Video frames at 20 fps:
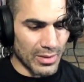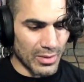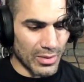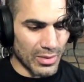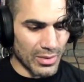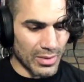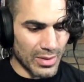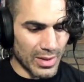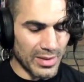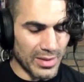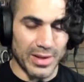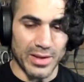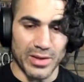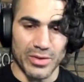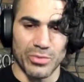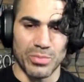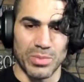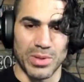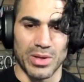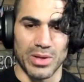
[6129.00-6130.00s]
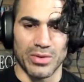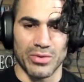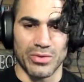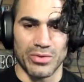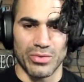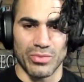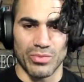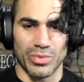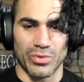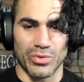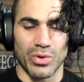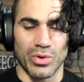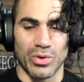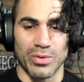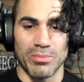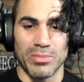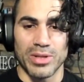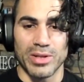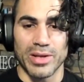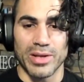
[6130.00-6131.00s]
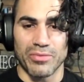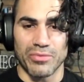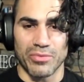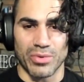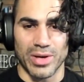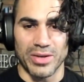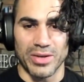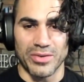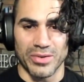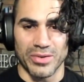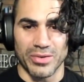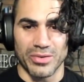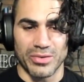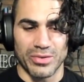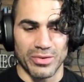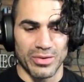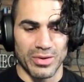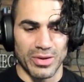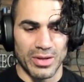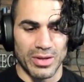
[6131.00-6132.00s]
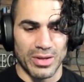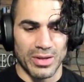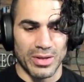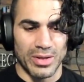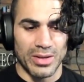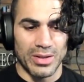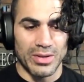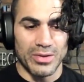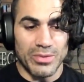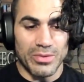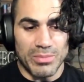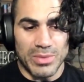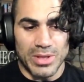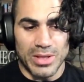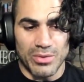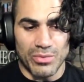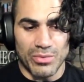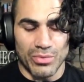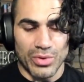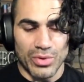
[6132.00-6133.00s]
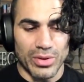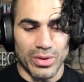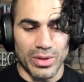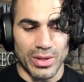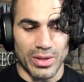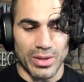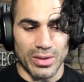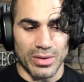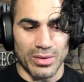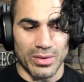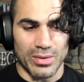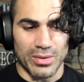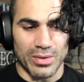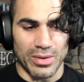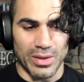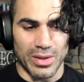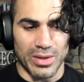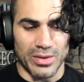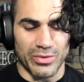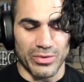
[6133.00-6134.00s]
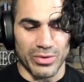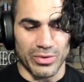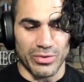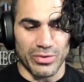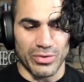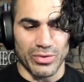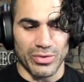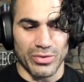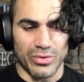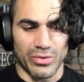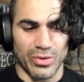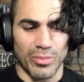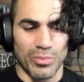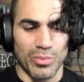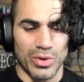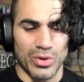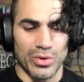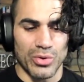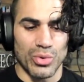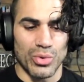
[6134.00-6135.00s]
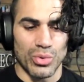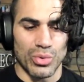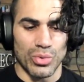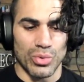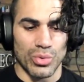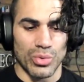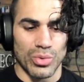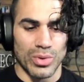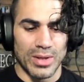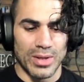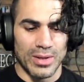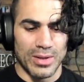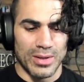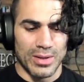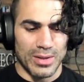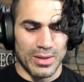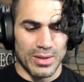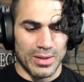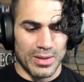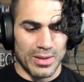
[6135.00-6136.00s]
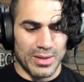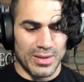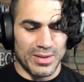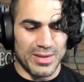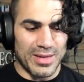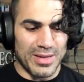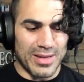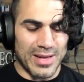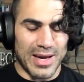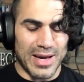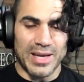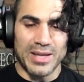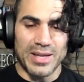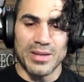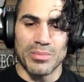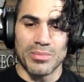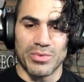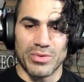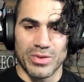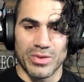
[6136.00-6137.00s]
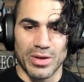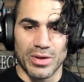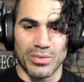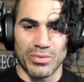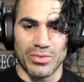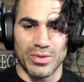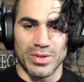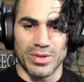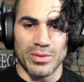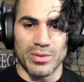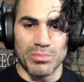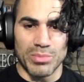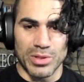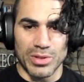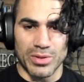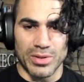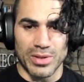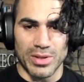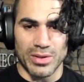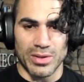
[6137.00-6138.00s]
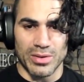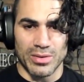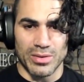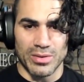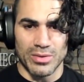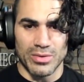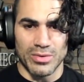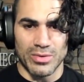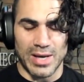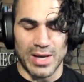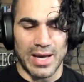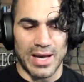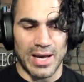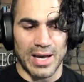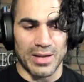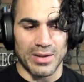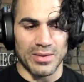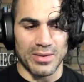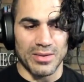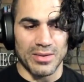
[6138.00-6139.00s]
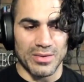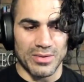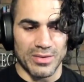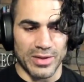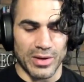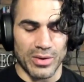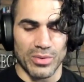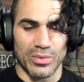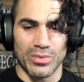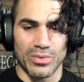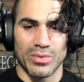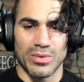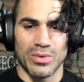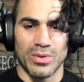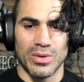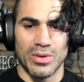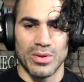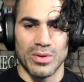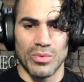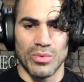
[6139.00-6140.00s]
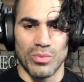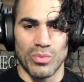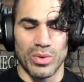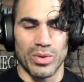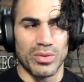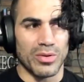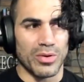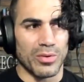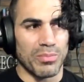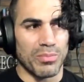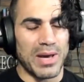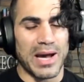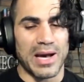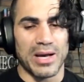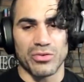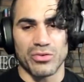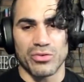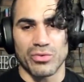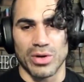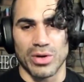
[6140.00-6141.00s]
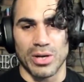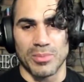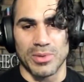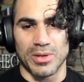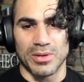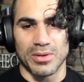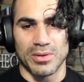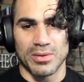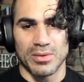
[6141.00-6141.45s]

that they experience what's called a midlife crisis, to me, really, it's just someone who denied themselves the ability to had dealt with their past trauma